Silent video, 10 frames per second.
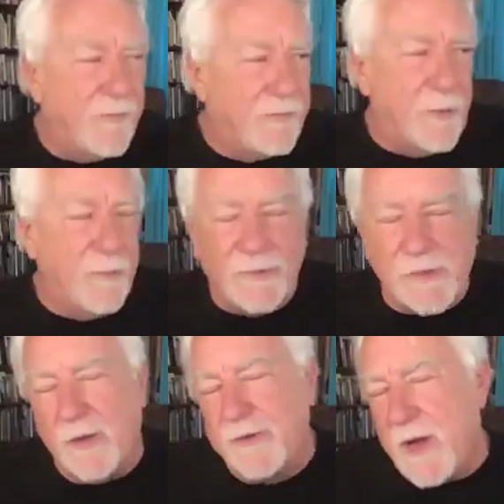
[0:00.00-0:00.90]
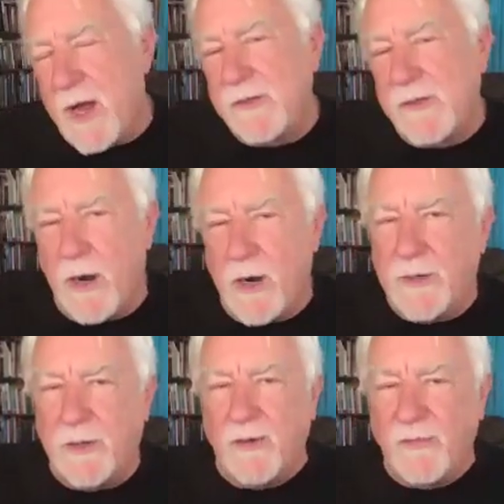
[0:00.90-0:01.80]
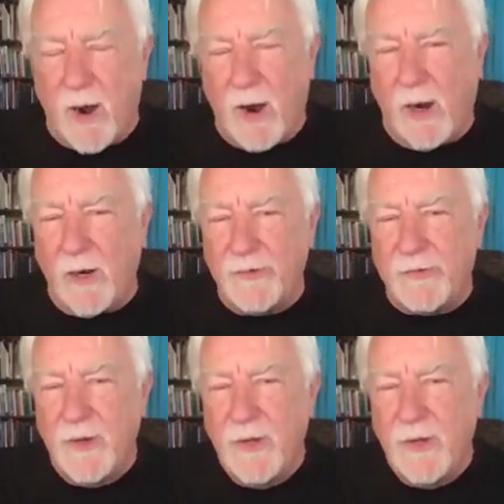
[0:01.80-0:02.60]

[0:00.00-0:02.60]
a film that's called John Carter of Mars